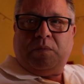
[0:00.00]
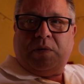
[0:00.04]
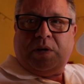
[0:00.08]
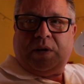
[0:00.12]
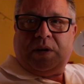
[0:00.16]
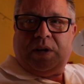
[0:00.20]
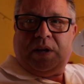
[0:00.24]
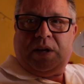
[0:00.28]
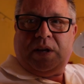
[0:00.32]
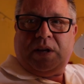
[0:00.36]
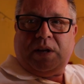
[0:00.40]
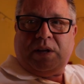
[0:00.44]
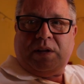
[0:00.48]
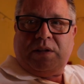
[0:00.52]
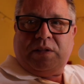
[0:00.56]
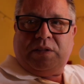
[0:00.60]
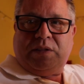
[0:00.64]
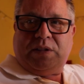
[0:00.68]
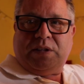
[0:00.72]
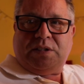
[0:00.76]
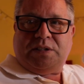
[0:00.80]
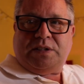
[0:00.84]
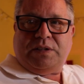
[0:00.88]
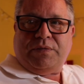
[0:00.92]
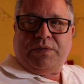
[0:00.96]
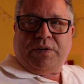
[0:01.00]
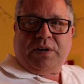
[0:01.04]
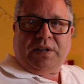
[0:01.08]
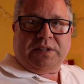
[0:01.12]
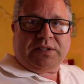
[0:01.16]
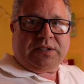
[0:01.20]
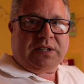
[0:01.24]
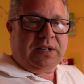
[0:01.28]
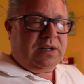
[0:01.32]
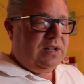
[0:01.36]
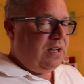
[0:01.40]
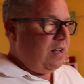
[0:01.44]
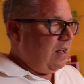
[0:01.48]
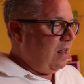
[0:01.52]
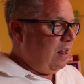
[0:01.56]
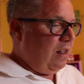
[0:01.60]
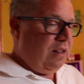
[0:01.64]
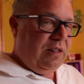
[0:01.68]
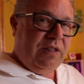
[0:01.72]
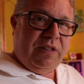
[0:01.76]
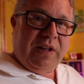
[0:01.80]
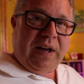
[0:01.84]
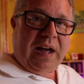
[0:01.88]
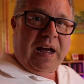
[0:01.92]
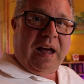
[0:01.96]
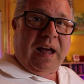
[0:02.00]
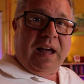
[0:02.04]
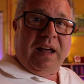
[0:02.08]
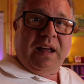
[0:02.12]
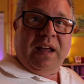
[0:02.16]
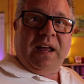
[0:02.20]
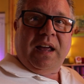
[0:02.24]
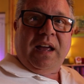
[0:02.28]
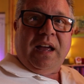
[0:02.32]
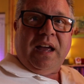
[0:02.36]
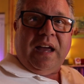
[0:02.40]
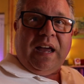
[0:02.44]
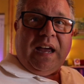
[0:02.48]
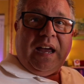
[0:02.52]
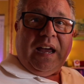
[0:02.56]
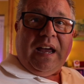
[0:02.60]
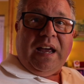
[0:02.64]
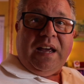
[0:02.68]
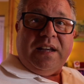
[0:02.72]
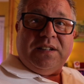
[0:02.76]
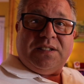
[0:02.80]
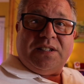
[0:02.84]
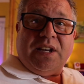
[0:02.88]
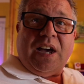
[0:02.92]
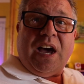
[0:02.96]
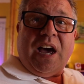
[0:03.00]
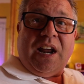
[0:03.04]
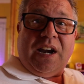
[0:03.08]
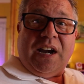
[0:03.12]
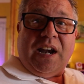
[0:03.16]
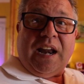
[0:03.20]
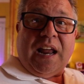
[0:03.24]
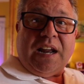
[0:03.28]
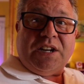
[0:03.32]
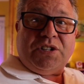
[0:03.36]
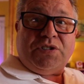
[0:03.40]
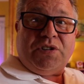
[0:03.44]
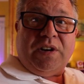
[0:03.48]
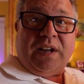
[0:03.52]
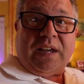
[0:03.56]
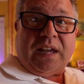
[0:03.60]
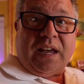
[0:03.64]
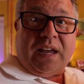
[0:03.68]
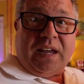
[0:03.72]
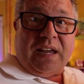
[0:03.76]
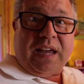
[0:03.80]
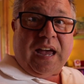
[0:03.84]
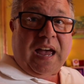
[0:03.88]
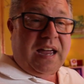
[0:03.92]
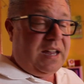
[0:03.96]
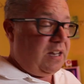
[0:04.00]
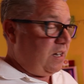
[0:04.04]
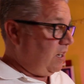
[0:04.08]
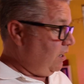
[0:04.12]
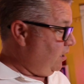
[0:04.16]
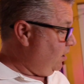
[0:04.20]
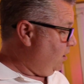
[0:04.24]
bring here, this device. That is an electric cake